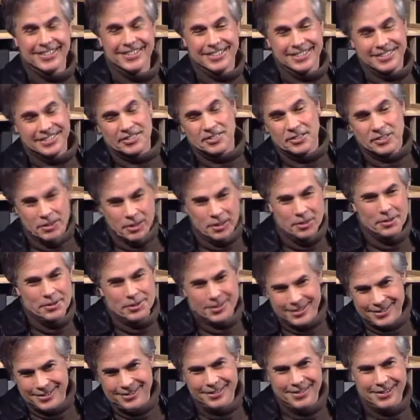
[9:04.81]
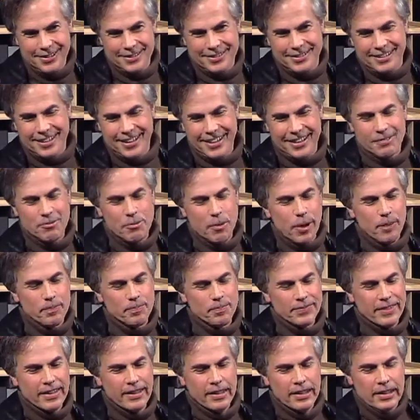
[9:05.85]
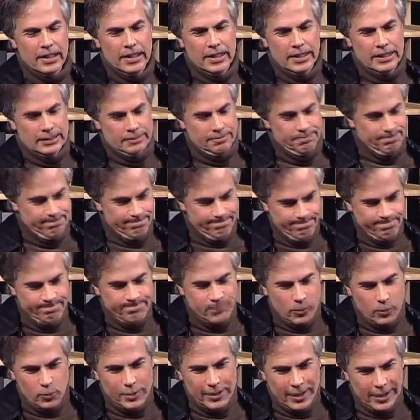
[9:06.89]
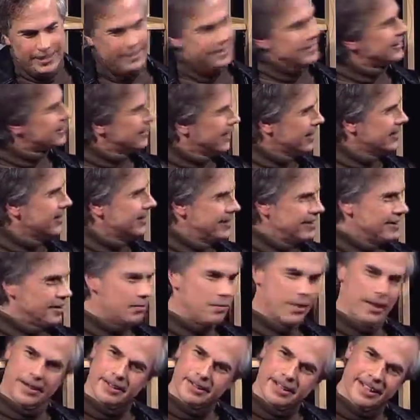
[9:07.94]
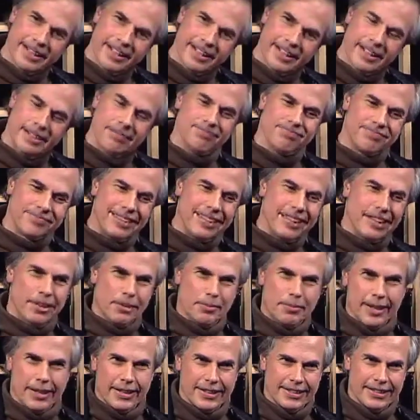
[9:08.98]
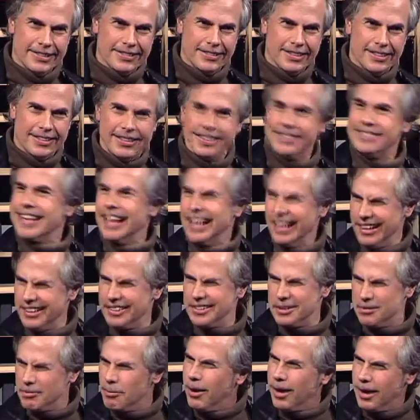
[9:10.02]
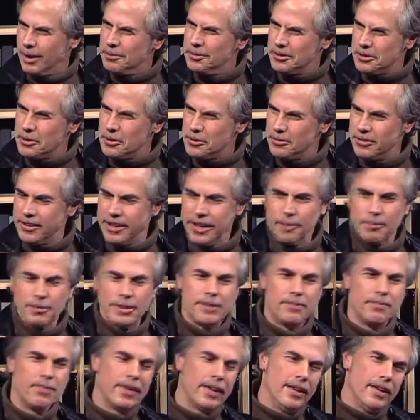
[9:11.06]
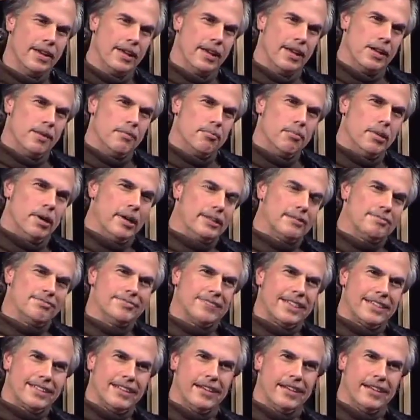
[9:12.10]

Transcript: is, you know, the studio saying, well, we like this idea about a Italian mobster family, but I'll